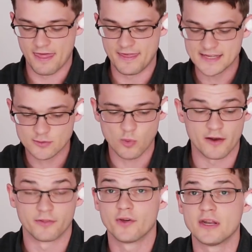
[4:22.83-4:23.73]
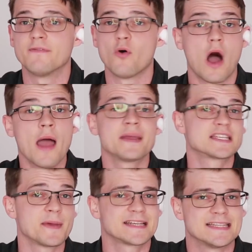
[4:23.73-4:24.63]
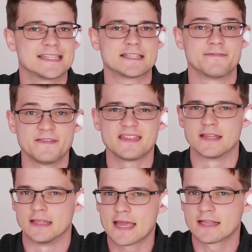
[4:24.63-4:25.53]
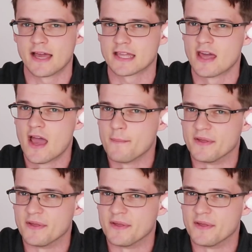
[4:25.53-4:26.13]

This one, 34, I'm expecting this to fit the leg length,